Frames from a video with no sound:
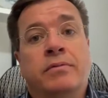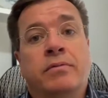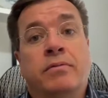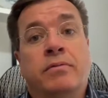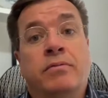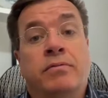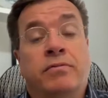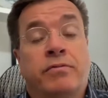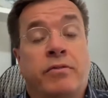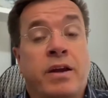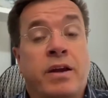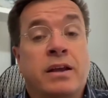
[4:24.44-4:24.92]

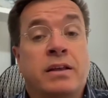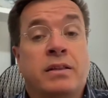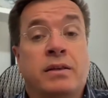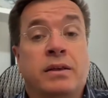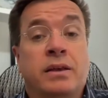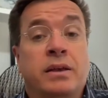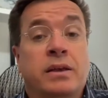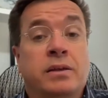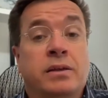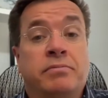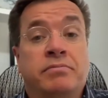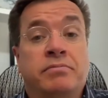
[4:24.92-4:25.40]

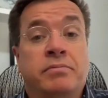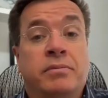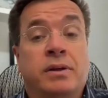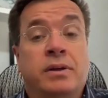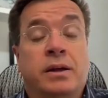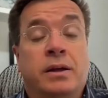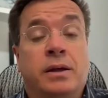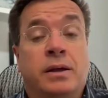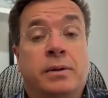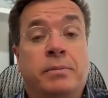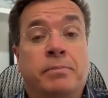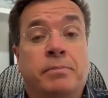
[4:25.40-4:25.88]
frankly,
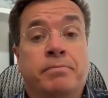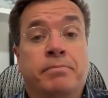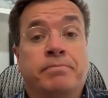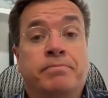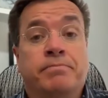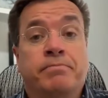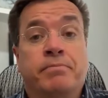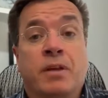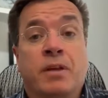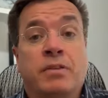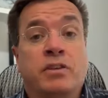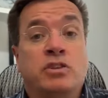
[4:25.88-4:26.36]

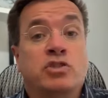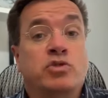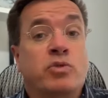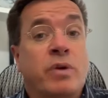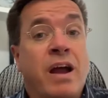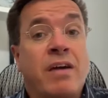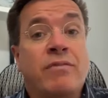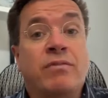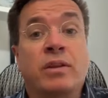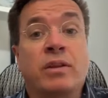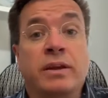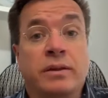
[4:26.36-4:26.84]
the
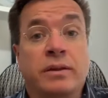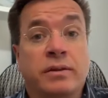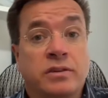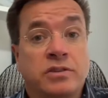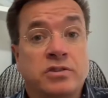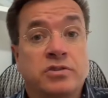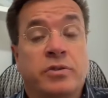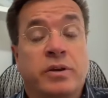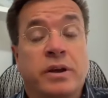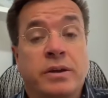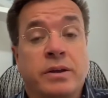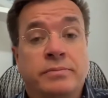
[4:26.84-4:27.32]
travel
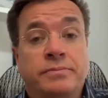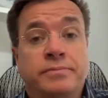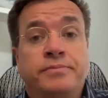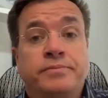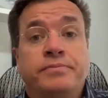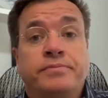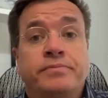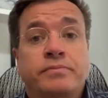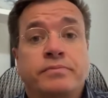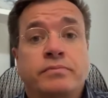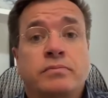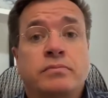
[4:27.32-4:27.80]
industry.
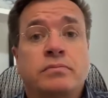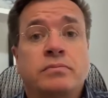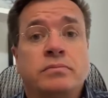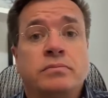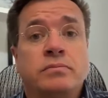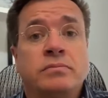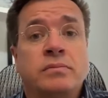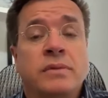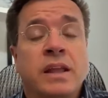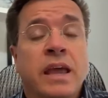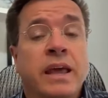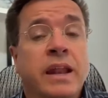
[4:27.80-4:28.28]

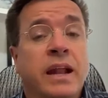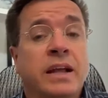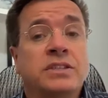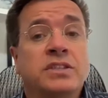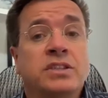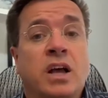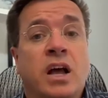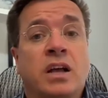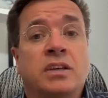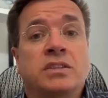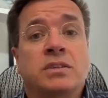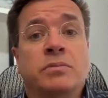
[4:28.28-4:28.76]
I
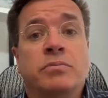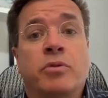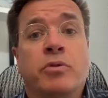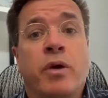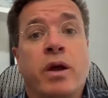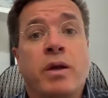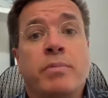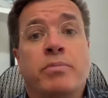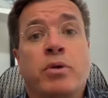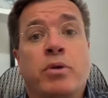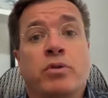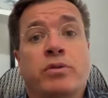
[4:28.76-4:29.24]
saw some
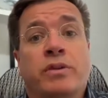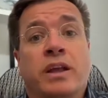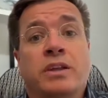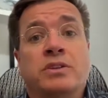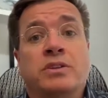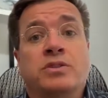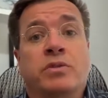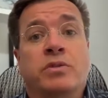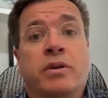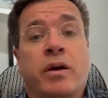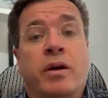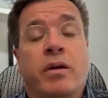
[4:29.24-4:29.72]
great
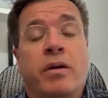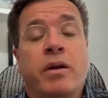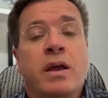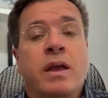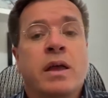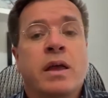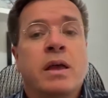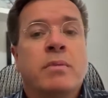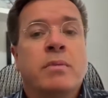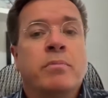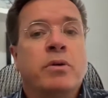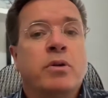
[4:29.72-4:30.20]
potential there,
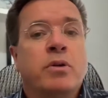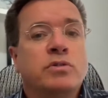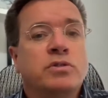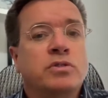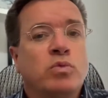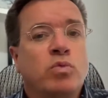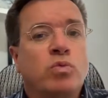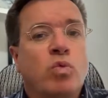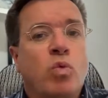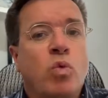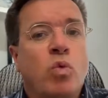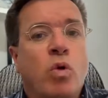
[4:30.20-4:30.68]
but it was
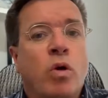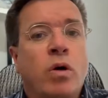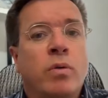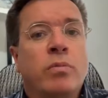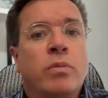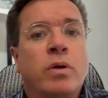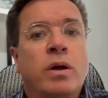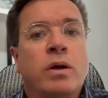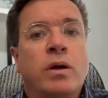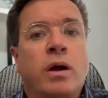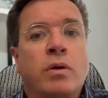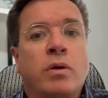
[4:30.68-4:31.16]

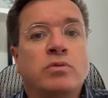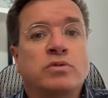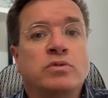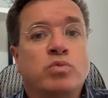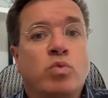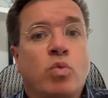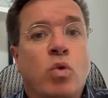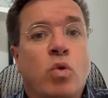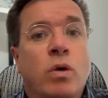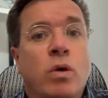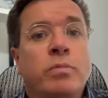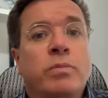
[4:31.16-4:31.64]
I was
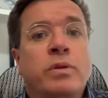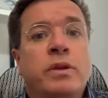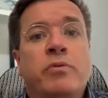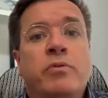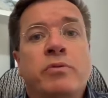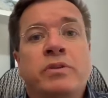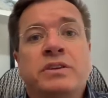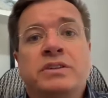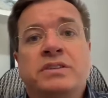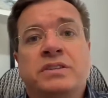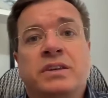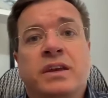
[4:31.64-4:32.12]
warmly
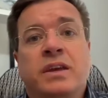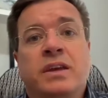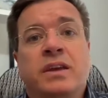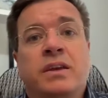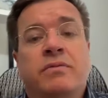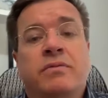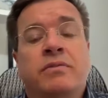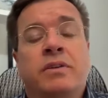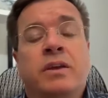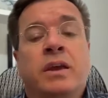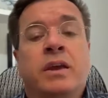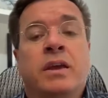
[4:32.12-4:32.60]

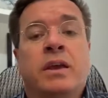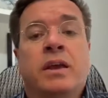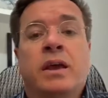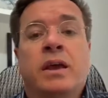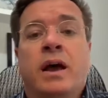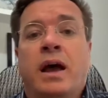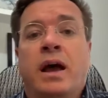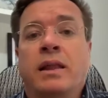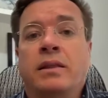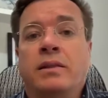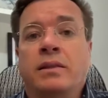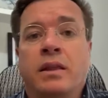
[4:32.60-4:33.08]
received.
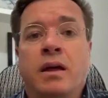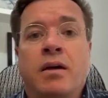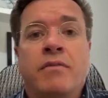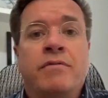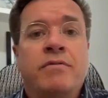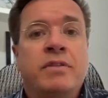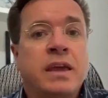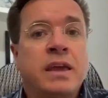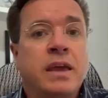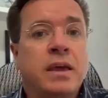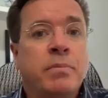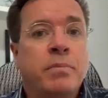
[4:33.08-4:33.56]
I love
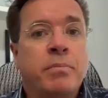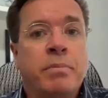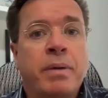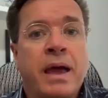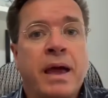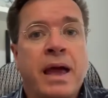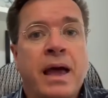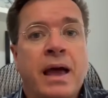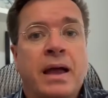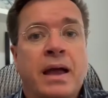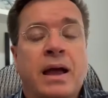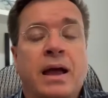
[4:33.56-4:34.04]
the
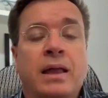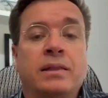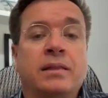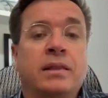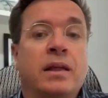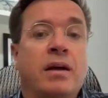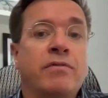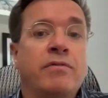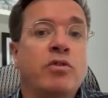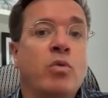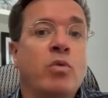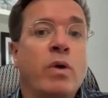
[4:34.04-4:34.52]
impact. I
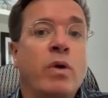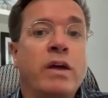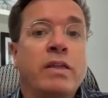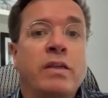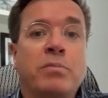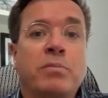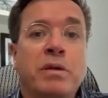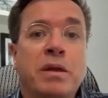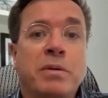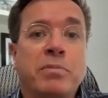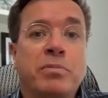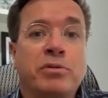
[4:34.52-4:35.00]
love the way that
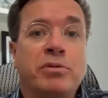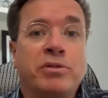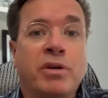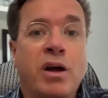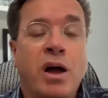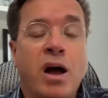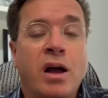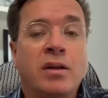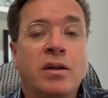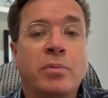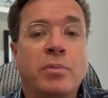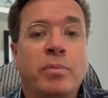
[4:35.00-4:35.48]
people
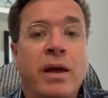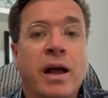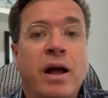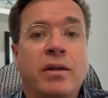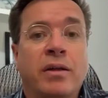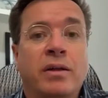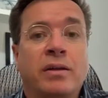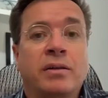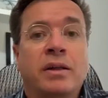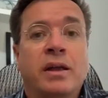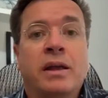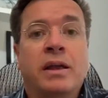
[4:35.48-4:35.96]
talked about
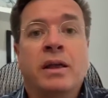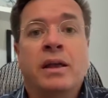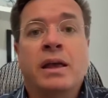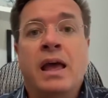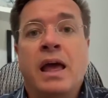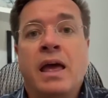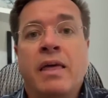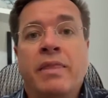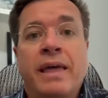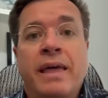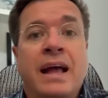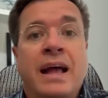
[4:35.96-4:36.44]
it.
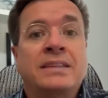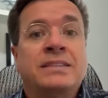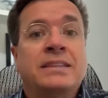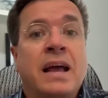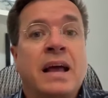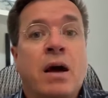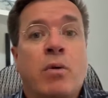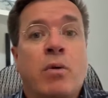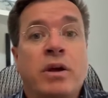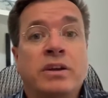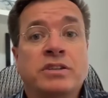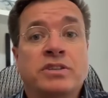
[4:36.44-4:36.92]
And that's
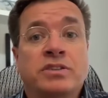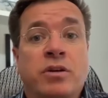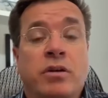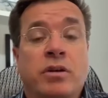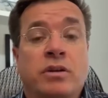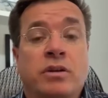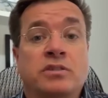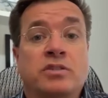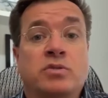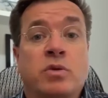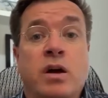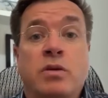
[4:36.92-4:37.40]
how I
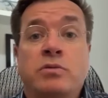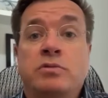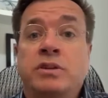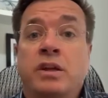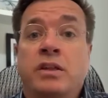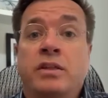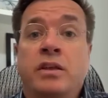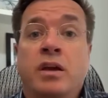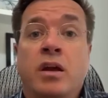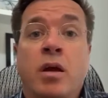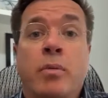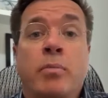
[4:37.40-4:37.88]
started. So I was on
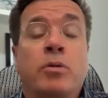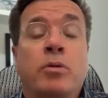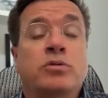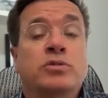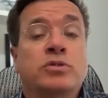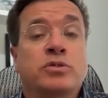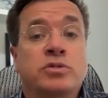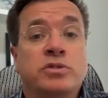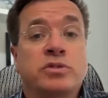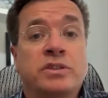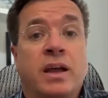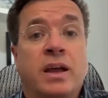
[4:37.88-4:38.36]
the
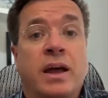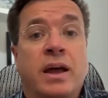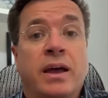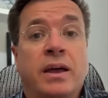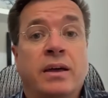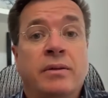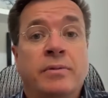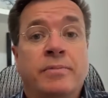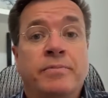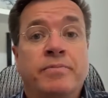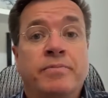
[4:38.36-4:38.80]
commercial side,